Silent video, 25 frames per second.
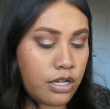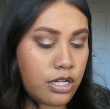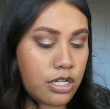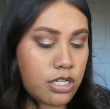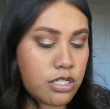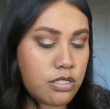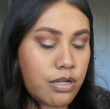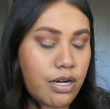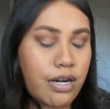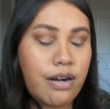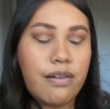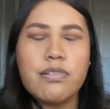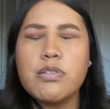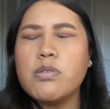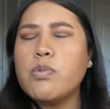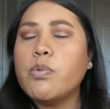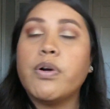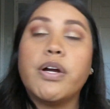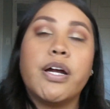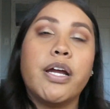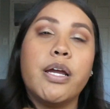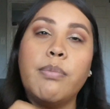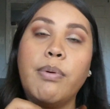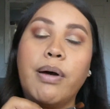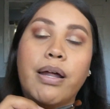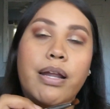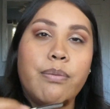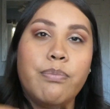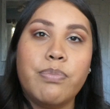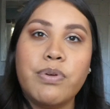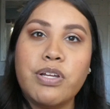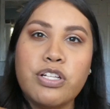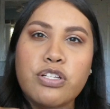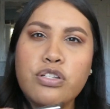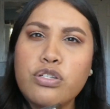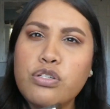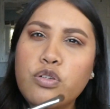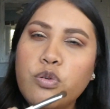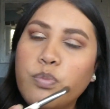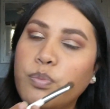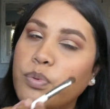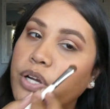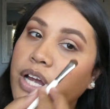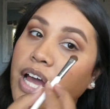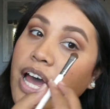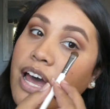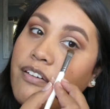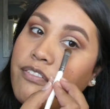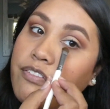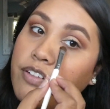So I don't have to worry about it being super
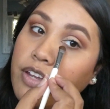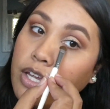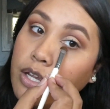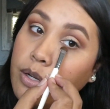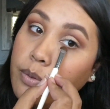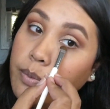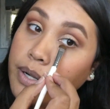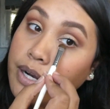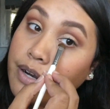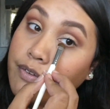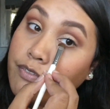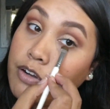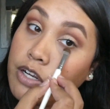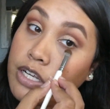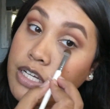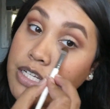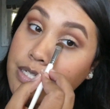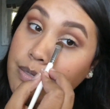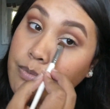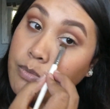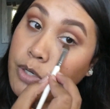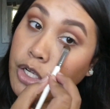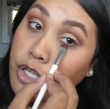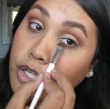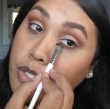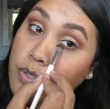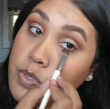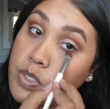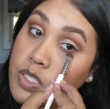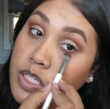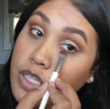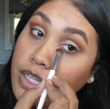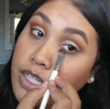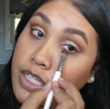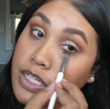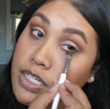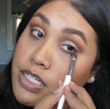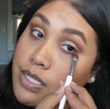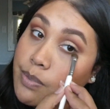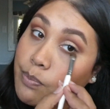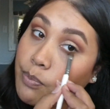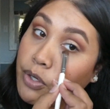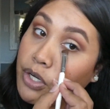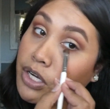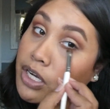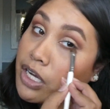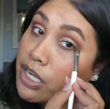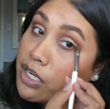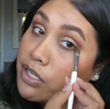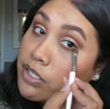heavy or whatever because I'm not using the deeper
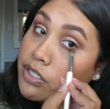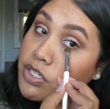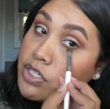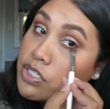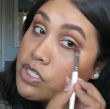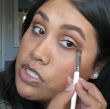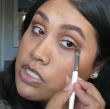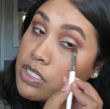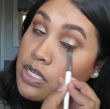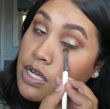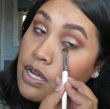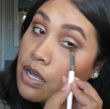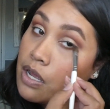colors